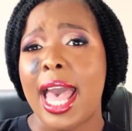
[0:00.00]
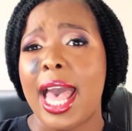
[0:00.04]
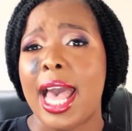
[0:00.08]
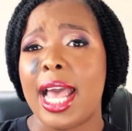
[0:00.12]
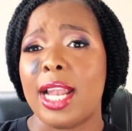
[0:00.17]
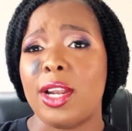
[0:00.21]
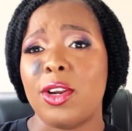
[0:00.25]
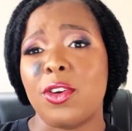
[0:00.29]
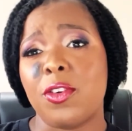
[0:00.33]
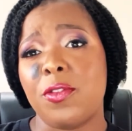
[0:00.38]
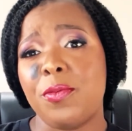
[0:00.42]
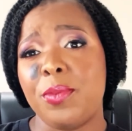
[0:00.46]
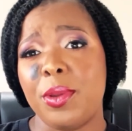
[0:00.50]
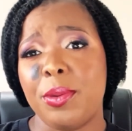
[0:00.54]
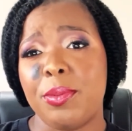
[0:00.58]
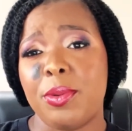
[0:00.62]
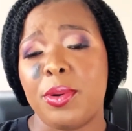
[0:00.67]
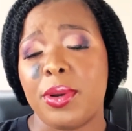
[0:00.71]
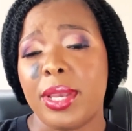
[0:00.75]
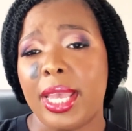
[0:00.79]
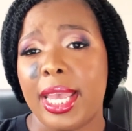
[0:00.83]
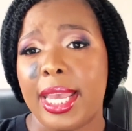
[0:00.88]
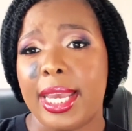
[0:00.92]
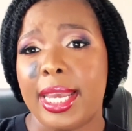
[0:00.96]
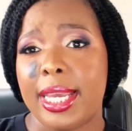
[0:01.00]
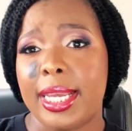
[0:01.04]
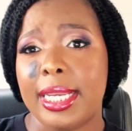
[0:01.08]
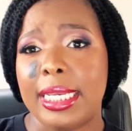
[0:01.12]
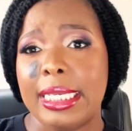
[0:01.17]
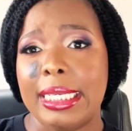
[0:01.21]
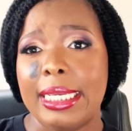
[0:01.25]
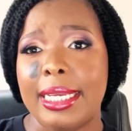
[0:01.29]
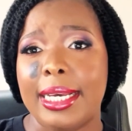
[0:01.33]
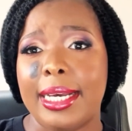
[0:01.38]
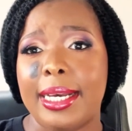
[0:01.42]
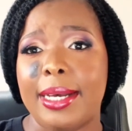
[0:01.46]
a lot of people
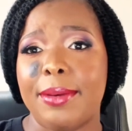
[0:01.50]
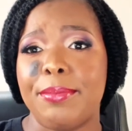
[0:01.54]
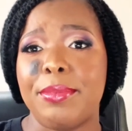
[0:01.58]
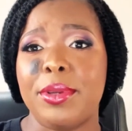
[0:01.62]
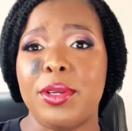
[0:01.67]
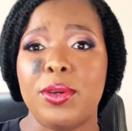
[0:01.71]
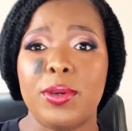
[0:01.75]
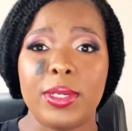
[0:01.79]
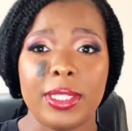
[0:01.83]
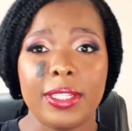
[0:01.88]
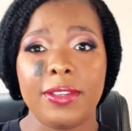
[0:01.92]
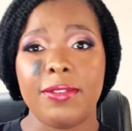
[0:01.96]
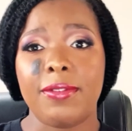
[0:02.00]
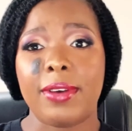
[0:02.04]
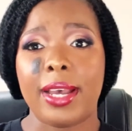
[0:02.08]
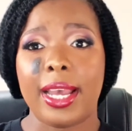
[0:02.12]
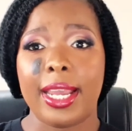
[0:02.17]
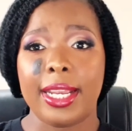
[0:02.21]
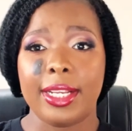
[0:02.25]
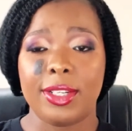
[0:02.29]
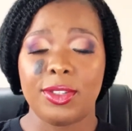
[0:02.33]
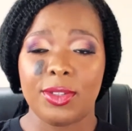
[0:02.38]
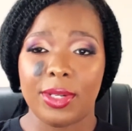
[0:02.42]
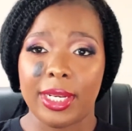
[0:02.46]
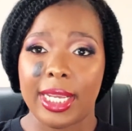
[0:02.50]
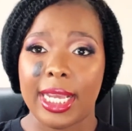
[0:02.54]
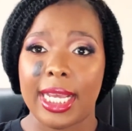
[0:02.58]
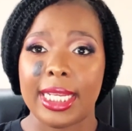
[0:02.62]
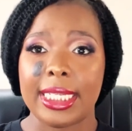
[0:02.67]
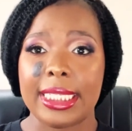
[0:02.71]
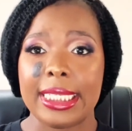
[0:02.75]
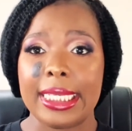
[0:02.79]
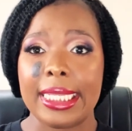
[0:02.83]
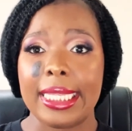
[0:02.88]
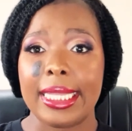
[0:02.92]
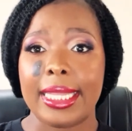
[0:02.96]
can be notified
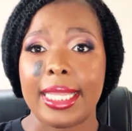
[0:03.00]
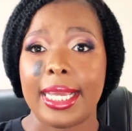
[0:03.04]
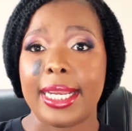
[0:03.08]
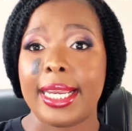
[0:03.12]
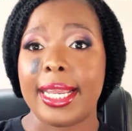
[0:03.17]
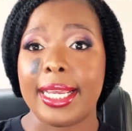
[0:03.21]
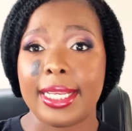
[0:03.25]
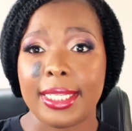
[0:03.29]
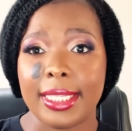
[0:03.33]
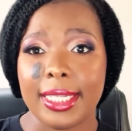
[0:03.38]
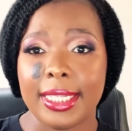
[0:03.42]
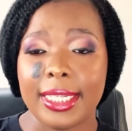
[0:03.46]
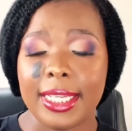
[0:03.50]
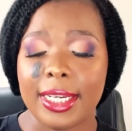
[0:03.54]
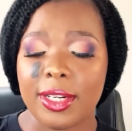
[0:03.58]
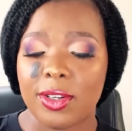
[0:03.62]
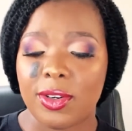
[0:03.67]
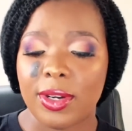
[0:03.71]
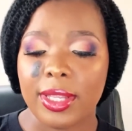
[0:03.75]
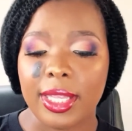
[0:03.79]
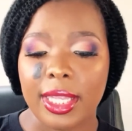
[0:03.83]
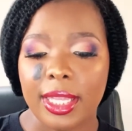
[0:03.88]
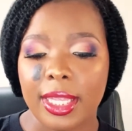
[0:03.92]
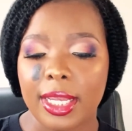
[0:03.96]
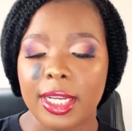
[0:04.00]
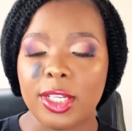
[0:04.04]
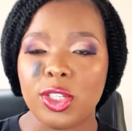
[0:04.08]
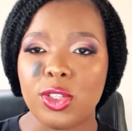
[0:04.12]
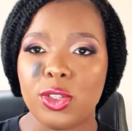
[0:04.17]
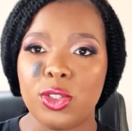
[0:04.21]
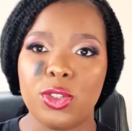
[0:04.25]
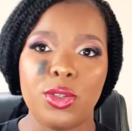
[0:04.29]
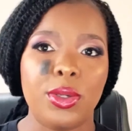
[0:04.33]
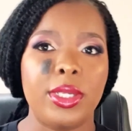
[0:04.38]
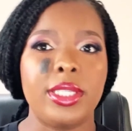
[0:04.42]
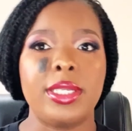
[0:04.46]
regarding that accident rather than
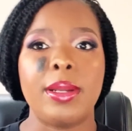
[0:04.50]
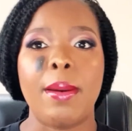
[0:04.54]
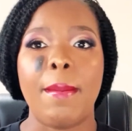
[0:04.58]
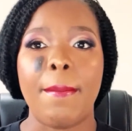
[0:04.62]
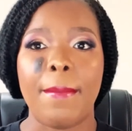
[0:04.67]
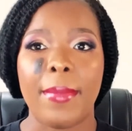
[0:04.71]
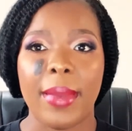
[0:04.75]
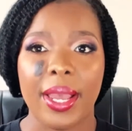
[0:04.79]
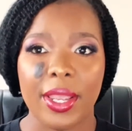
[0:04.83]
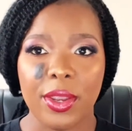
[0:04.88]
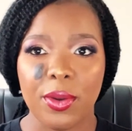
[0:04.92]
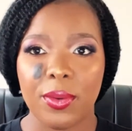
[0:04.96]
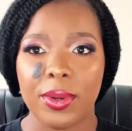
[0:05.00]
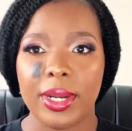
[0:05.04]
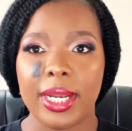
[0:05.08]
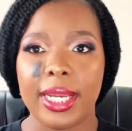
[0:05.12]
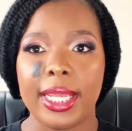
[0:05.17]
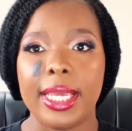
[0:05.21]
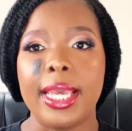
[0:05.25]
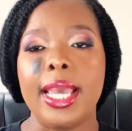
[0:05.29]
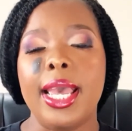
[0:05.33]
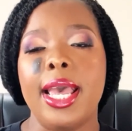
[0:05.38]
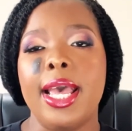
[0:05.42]
to do it manually.